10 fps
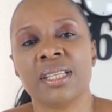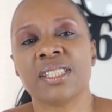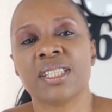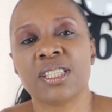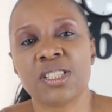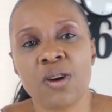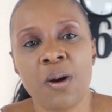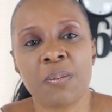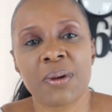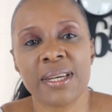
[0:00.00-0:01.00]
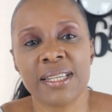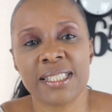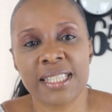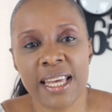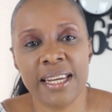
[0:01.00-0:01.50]
Stop
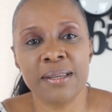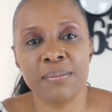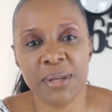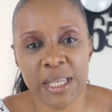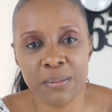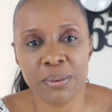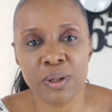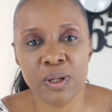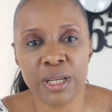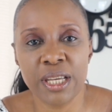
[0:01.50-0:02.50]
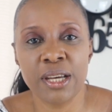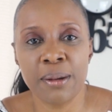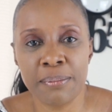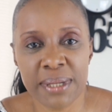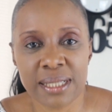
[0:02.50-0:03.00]
telling people
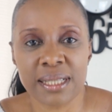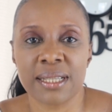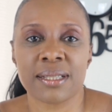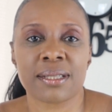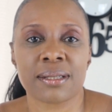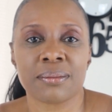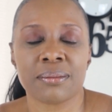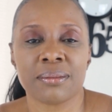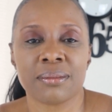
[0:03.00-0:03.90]
your business.